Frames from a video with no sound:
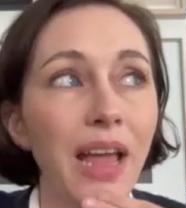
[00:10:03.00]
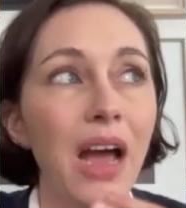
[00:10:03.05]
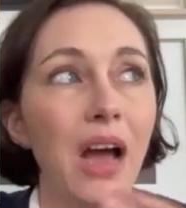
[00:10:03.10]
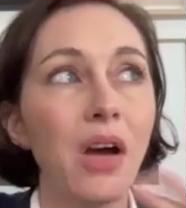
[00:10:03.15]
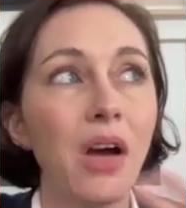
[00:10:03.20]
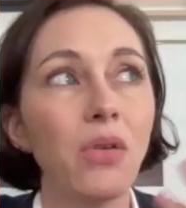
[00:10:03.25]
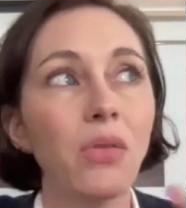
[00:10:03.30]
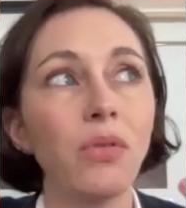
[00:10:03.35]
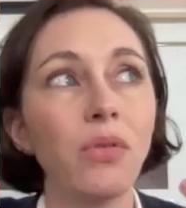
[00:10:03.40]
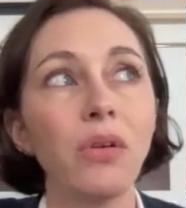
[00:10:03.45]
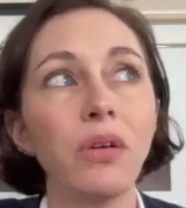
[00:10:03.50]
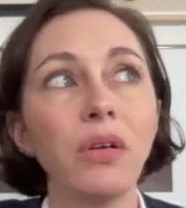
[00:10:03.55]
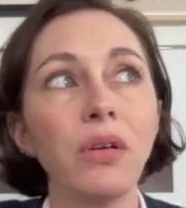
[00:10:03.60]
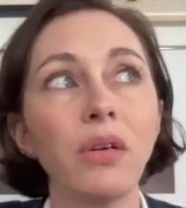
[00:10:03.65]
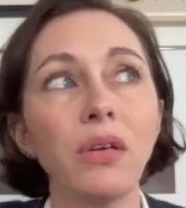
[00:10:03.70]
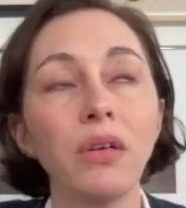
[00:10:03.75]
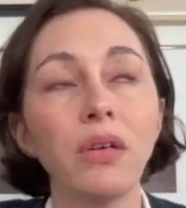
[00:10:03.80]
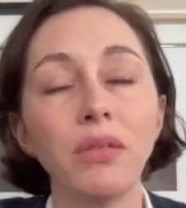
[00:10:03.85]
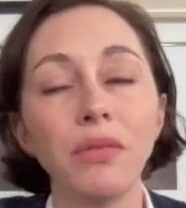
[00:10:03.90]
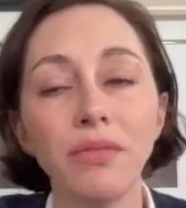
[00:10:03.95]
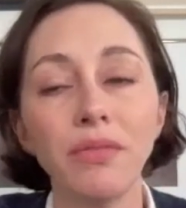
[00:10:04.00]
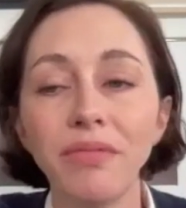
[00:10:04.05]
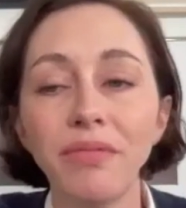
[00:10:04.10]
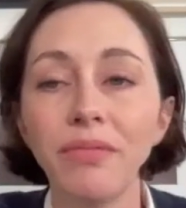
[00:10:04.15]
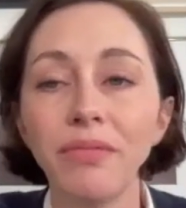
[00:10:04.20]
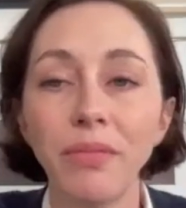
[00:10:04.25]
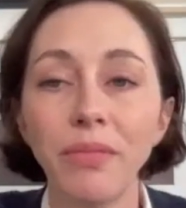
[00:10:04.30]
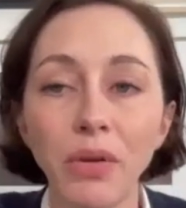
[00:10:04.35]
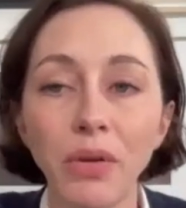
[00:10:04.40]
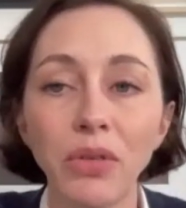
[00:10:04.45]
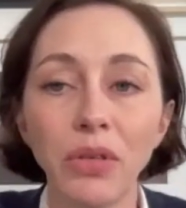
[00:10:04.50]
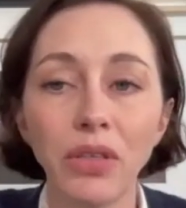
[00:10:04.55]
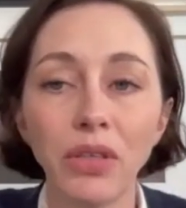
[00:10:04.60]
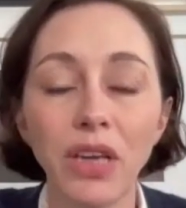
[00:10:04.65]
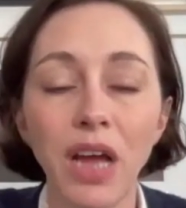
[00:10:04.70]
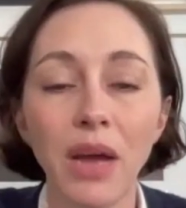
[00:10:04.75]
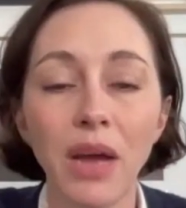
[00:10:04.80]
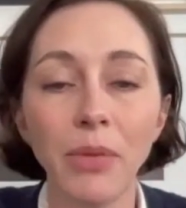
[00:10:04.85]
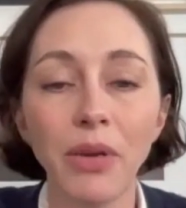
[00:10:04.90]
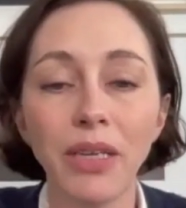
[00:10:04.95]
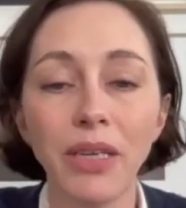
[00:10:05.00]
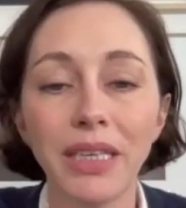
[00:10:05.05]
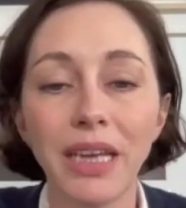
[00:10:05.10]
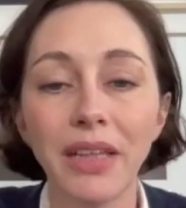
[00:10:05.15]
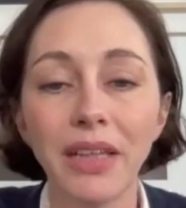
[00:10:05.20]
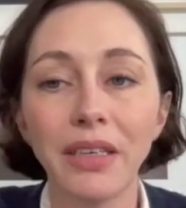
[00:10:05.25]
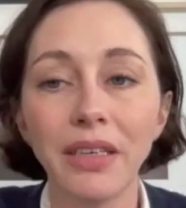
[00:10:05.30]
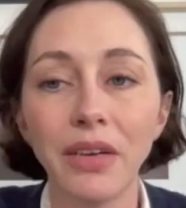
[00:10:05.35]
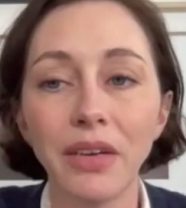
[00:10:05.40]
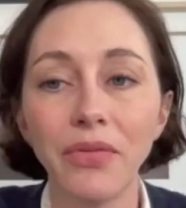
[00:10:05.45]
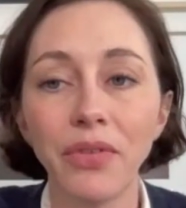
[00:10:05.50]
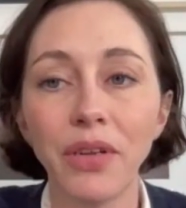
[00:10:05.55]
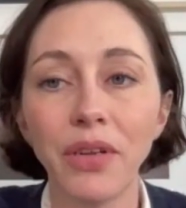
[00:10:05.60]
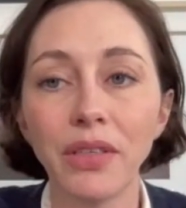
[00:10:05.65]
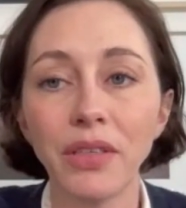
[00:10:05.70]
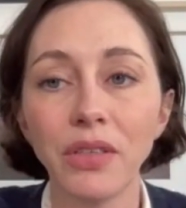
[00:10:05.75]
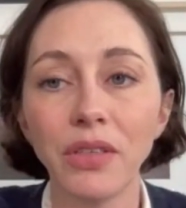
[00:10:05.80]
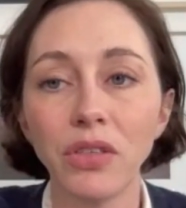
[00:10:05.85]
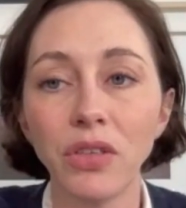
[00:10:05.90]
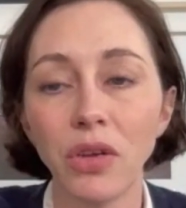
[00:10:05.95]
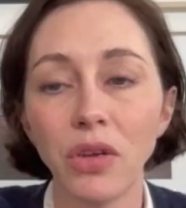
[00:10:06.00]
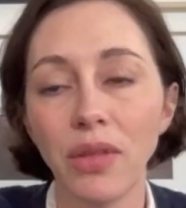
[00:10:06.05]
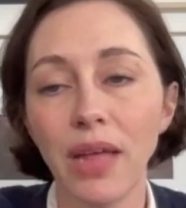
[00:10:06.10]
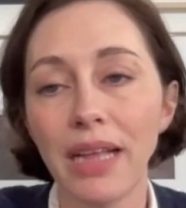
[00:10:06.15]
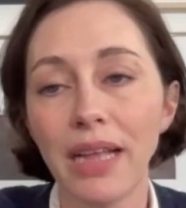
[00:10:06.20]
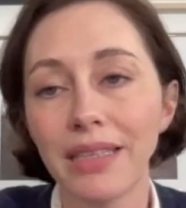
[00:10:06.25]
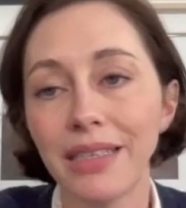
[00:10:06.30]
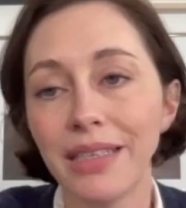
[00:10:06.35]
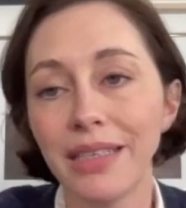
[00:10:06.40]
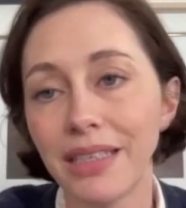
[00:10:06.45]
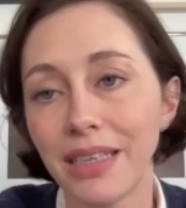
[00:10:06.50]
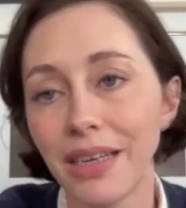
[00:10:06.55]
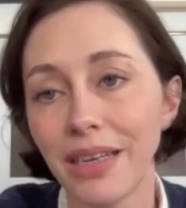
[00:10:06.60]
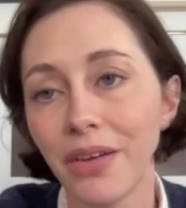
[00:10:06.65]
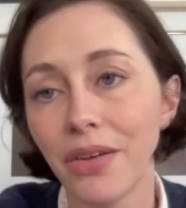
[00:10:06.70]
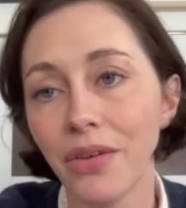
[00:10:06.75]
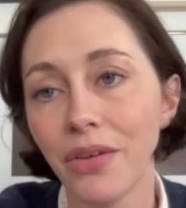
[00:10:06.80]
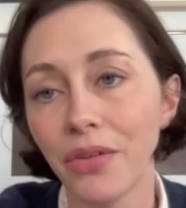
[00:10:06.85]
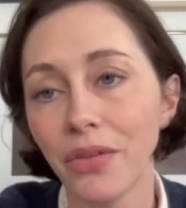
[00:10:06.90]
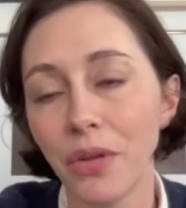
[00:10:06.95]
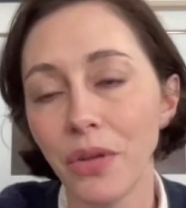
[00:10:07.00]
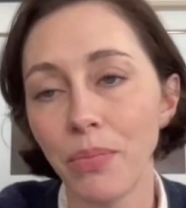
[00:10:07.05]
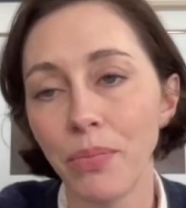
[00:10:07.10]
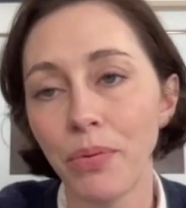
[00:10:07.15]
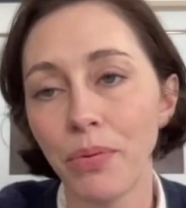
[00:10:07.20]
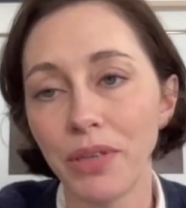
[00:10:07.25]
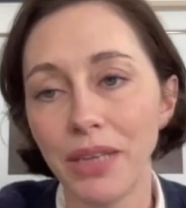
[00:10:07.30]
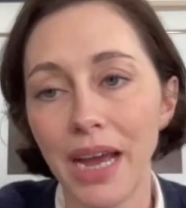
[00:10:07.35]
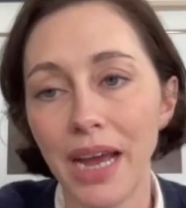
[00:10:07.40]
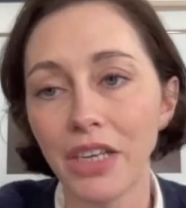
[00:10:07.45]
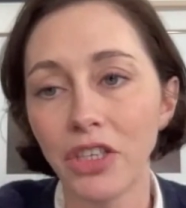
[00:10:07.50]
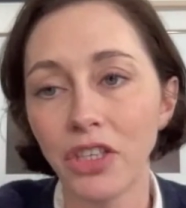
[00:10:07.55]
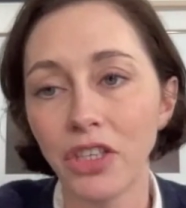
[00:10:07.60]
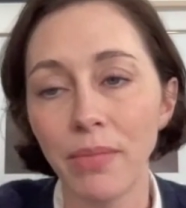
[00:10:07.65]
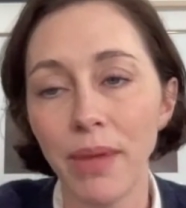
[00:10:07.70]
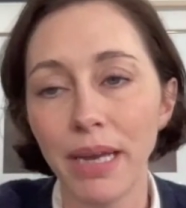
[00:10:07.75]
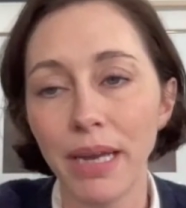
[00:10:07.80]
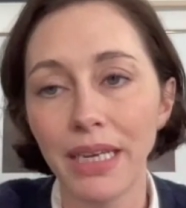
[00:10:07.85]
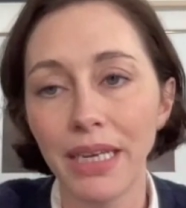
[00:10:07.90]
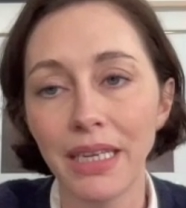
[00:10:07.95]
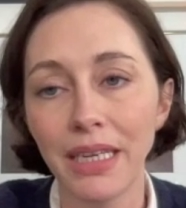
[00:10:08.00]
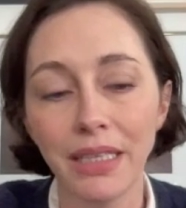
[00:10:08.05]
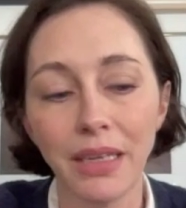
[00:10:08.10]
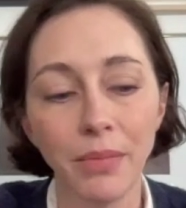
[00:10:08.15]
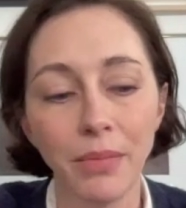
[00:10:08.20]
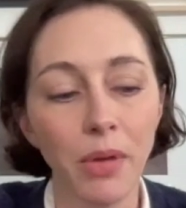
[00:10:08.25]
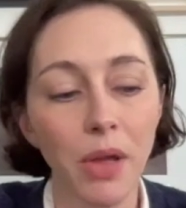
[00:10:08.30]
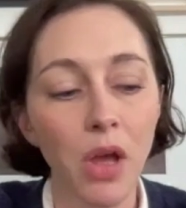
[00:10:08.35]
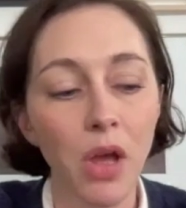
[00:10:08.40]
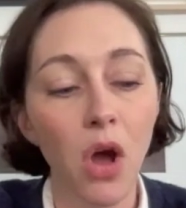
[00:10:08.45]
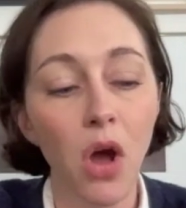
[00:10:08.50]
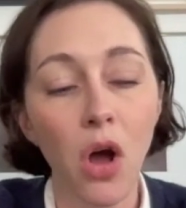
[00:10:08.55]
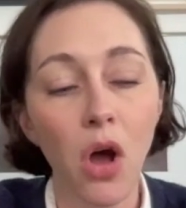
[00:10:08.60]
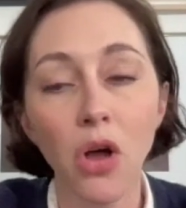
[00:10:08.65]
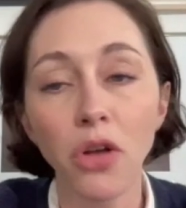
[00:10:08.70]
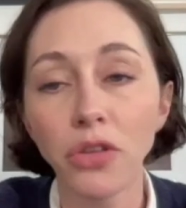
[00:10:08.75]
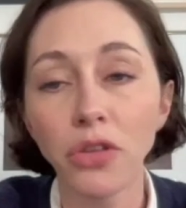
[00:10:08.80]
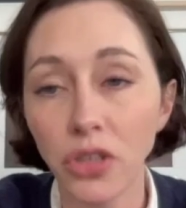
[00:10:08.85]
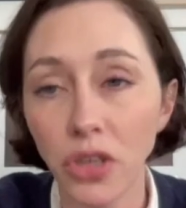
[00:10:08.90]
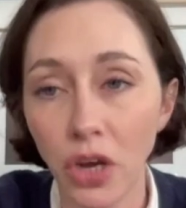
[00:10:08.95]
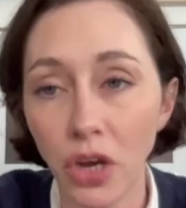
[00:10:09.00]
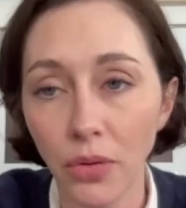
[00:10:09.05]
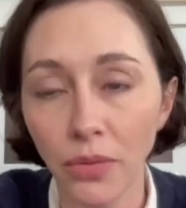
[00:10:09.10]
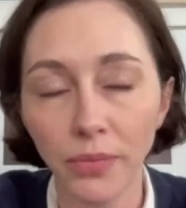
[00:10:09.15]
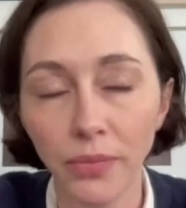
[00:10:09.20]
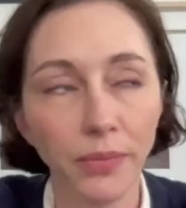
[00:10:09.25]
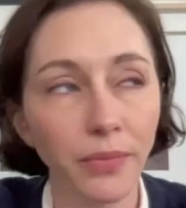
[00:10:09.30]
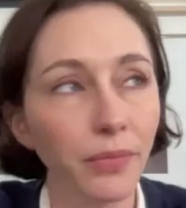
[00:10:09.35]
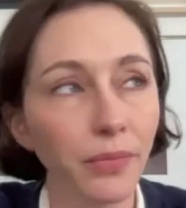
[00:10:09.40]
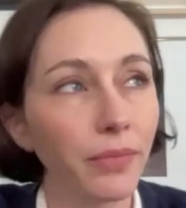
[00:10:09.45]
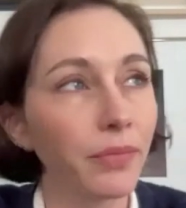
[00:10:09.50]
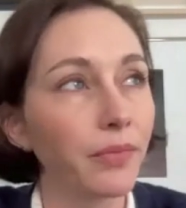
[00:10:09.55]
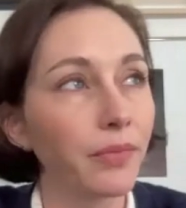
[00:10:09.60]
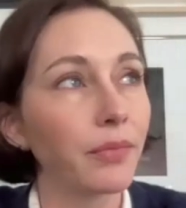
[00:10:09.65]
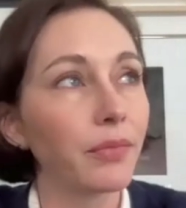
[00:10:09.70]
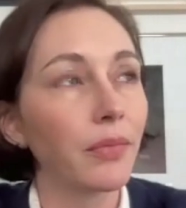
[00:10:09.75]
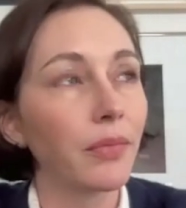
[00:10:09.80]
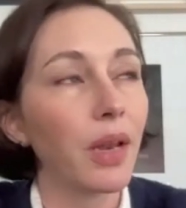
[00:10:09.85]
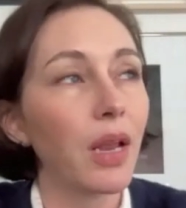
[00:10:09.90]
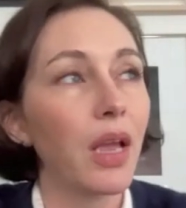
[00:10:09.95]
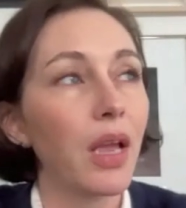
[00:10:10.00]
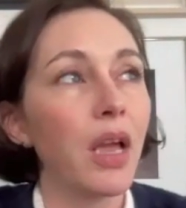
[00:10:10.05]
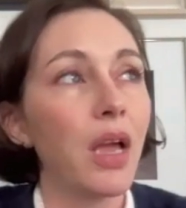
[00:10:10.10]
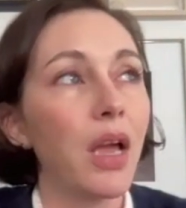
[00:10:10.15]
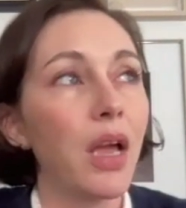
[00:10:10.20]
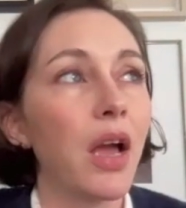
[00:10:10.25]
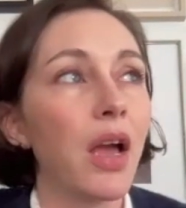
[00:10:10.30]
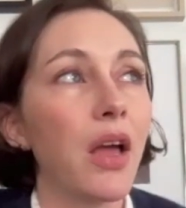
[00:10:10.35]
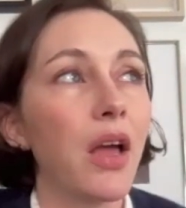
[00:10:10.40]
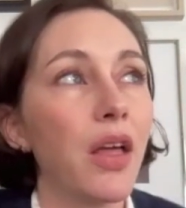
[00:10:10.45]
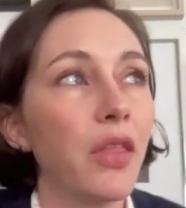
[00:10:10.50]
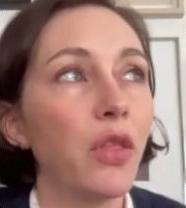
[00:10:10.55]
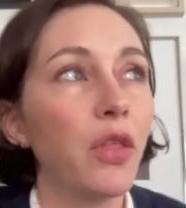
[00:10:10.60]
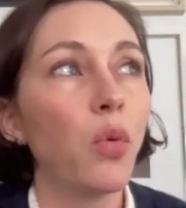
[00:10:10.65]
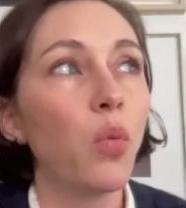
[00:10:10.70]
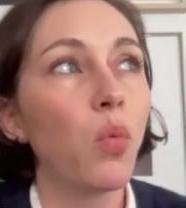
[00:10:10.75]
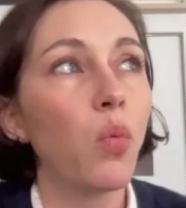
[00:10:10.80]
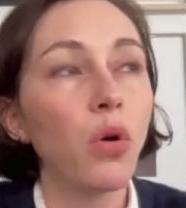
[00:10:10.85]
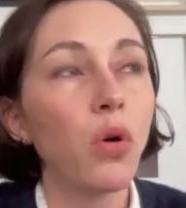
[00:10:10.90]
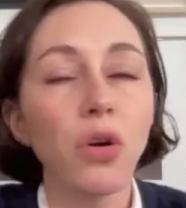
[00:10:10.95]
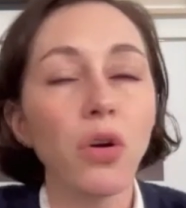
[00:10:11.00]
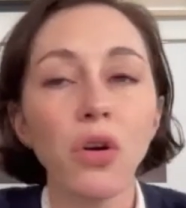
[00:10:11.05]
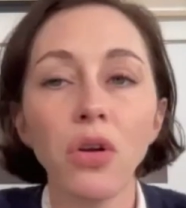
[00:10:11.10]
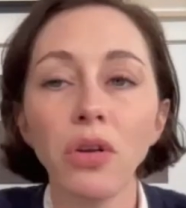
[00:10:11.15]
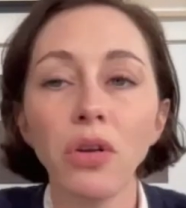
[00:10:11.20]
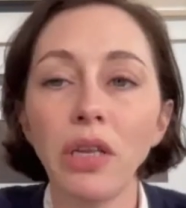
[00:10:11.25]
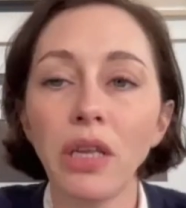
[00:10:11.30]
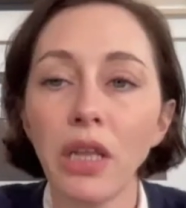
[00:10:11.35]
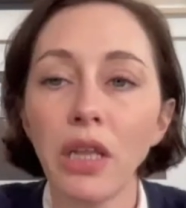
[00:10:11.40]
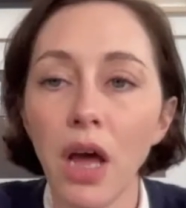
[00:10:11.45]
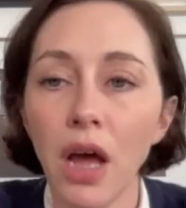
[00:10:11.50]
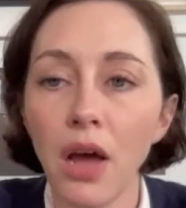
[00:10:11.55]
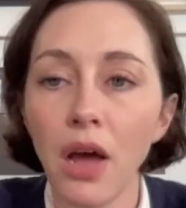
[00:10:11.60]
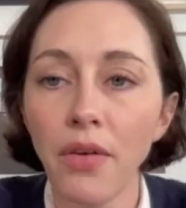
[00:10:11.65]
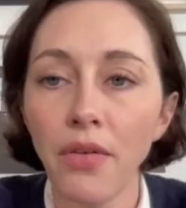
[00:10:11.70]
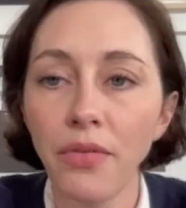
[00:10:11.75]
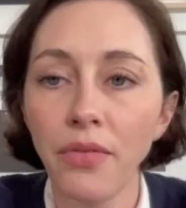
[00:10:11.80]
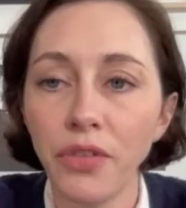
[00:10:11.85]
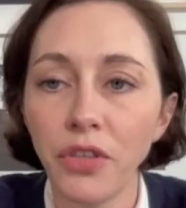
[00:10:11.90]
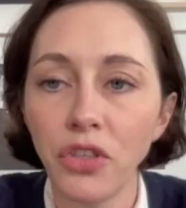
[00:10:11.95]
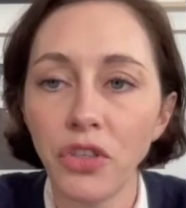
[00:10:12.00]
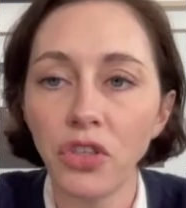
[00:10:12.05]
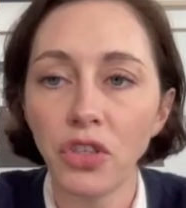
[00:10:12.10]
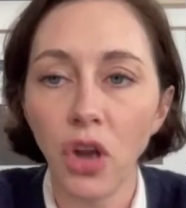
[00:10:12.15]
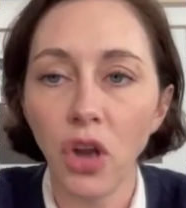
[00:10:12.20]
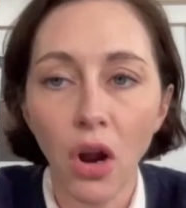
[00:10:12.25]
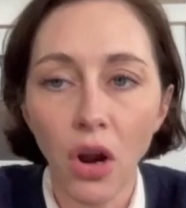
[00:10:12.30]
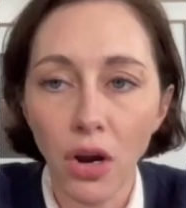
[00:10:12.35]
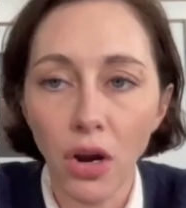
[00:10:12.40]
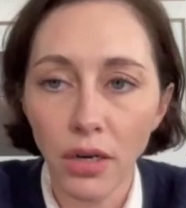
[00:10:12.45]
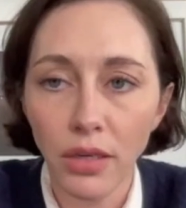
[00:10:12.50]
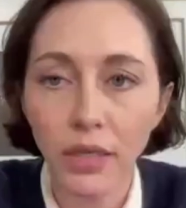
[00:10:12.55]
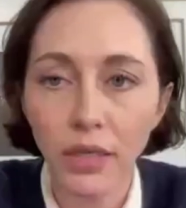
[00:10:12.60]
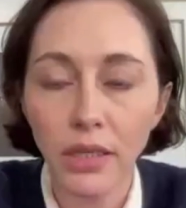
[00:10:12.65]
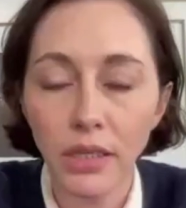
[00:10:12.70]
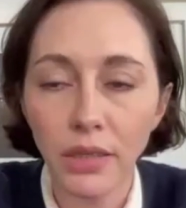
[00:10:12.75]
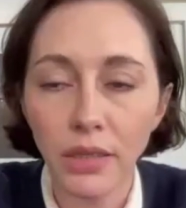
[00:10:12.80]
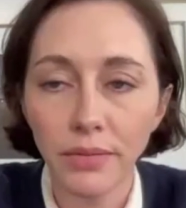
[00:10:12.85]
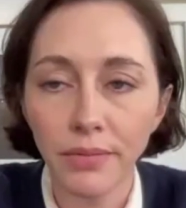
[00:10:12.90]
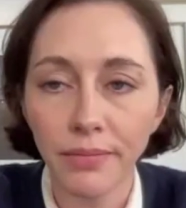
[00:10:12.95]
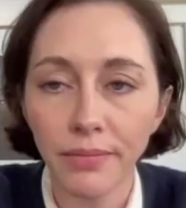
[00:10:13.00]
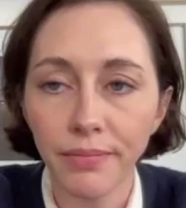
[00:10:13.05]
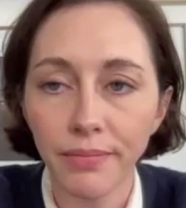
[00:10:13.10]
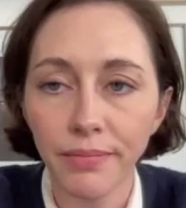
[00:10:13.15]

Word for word: now, most of the time we can tell the difference. So that's still the protection mechanism. Also, the world loves stars.